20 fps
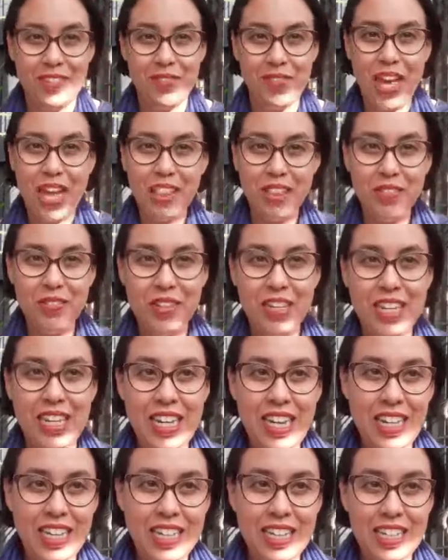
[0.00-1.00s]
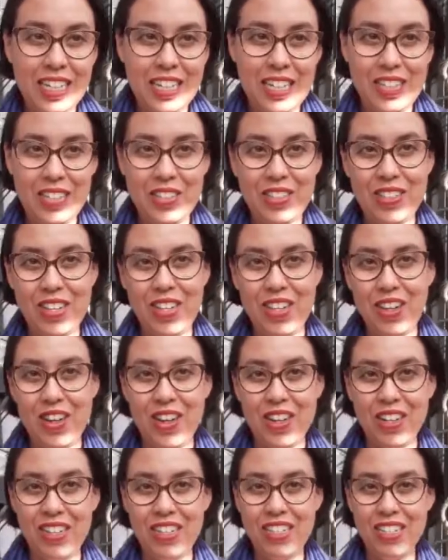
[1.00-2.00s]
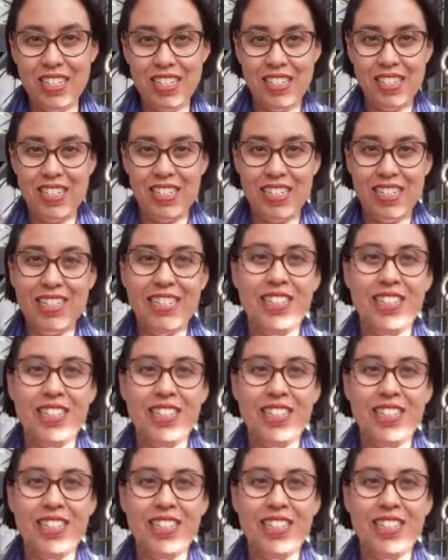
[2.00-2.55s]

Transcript: Valerie Ling, clinical psychologist,